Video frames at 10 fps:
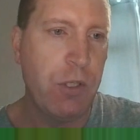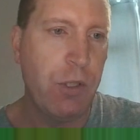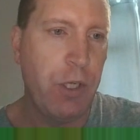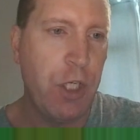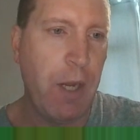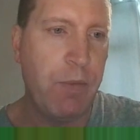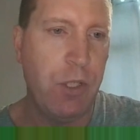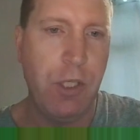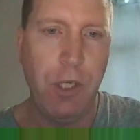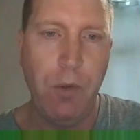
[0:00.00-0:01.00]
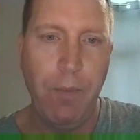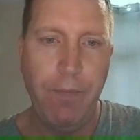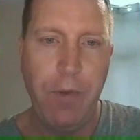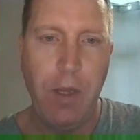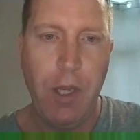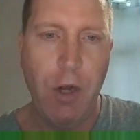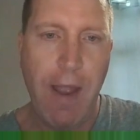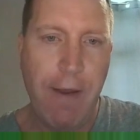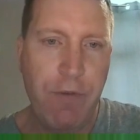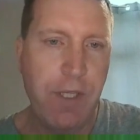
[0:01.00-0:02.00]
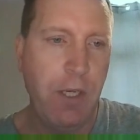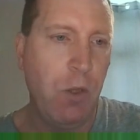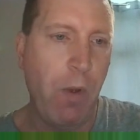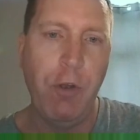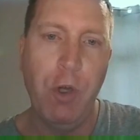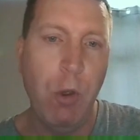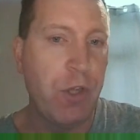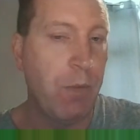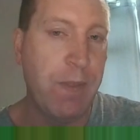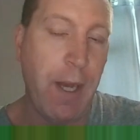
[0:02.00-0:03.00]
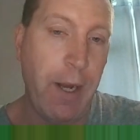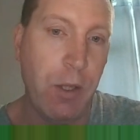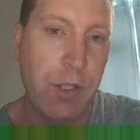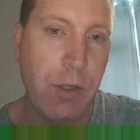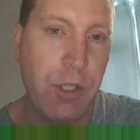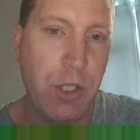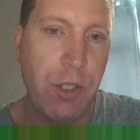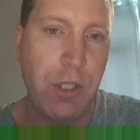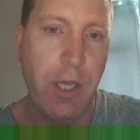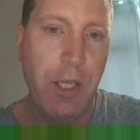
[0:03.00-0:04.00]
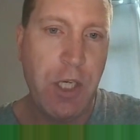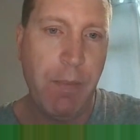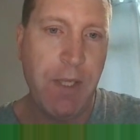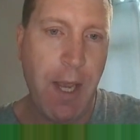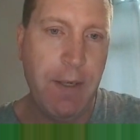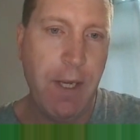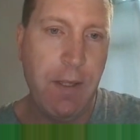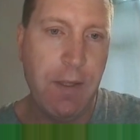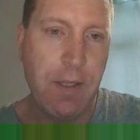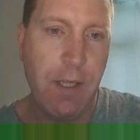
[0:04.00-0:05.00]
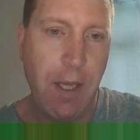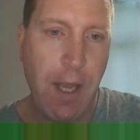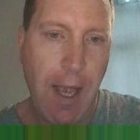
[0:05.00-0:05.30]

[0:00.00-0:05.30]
so let's look at chapter two. You know, every single one, I've got no other subtitles, so it's just chapter headings,